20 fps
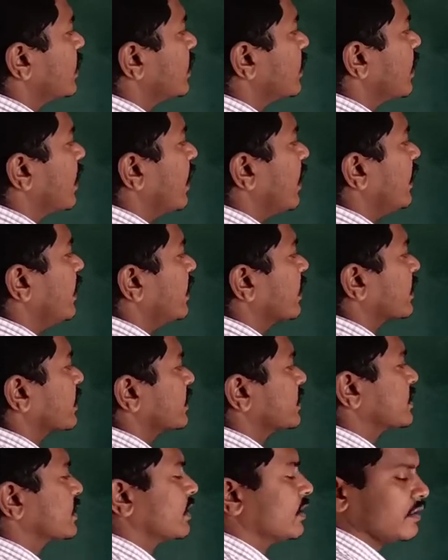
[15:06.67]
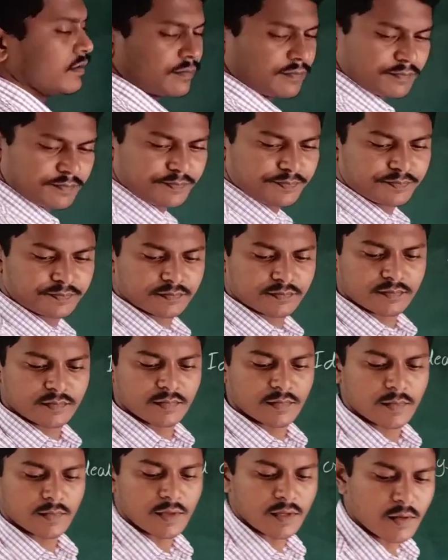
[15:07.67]
In ideal crystal,
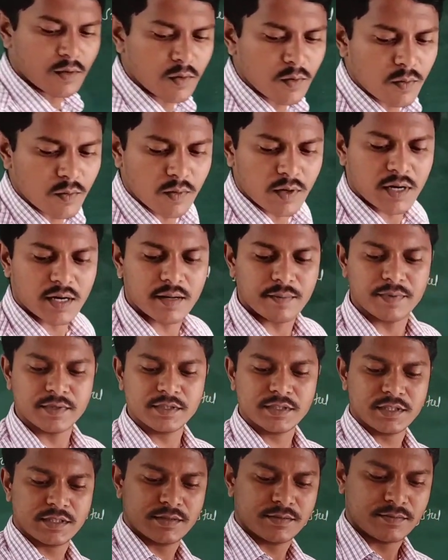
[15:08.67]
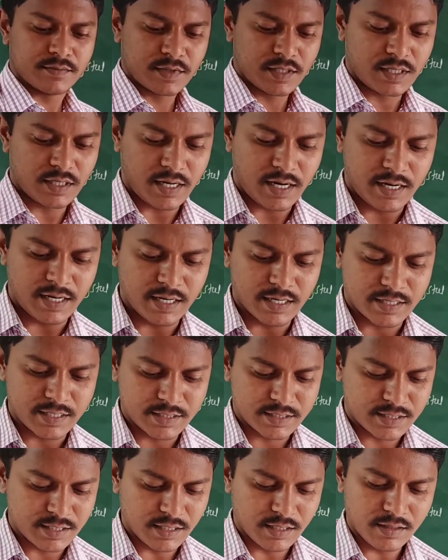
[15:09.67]
what happens in ideal
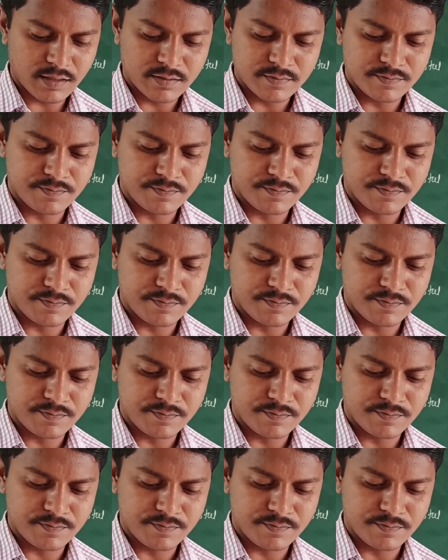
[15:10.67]
crystal?